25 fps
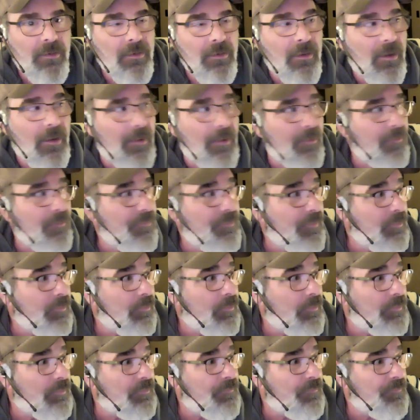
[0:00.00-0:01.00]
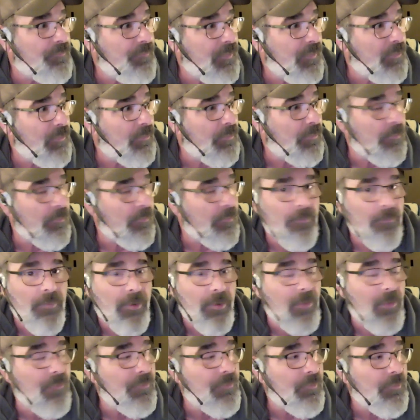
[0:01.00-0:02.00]
I don't think we should fuck with them. I
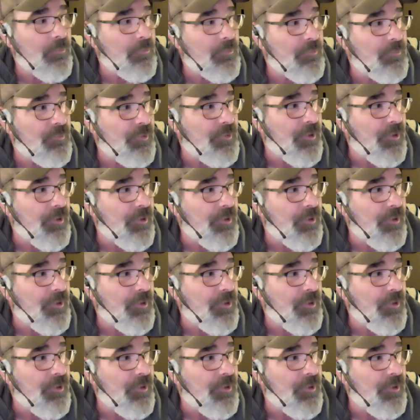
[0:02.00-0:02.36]
don't think we should